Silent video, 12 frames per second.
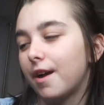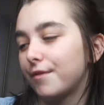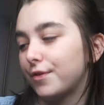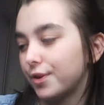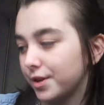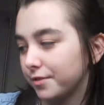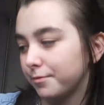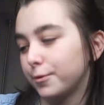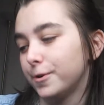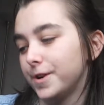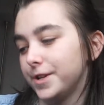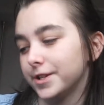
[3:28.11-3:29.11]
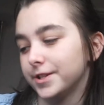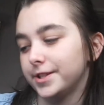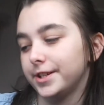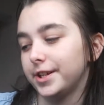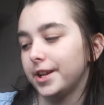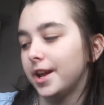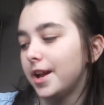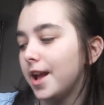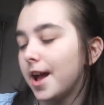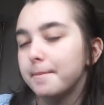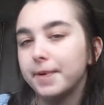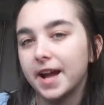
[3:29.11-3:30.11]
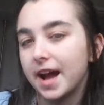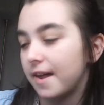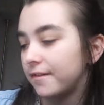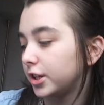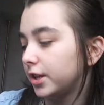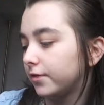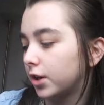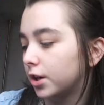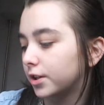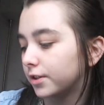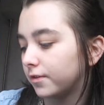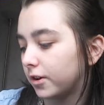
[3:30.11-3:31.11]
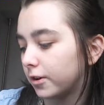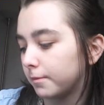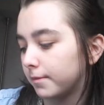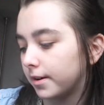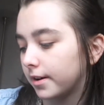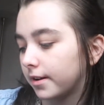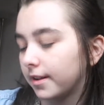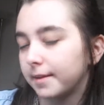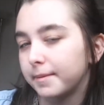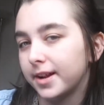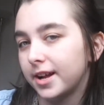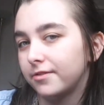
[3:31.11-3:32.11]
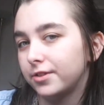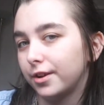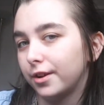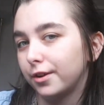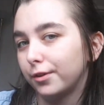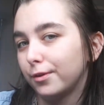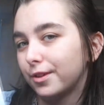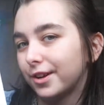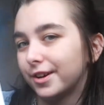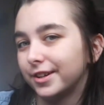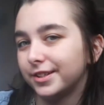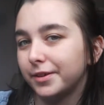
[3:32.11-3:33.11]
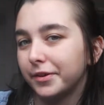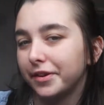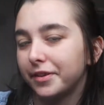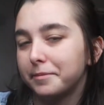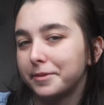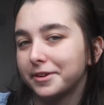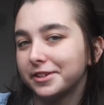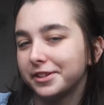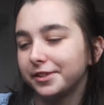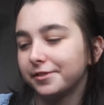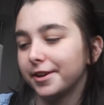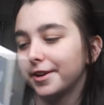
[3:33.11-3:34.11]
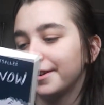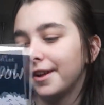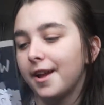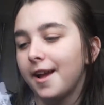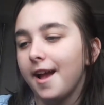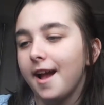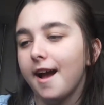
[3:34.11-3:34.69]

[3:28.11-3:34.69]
I've heard Maureen Johnson, but I haven't even heard of Lauren Myracle. I might have to Google her, see what other books she's written.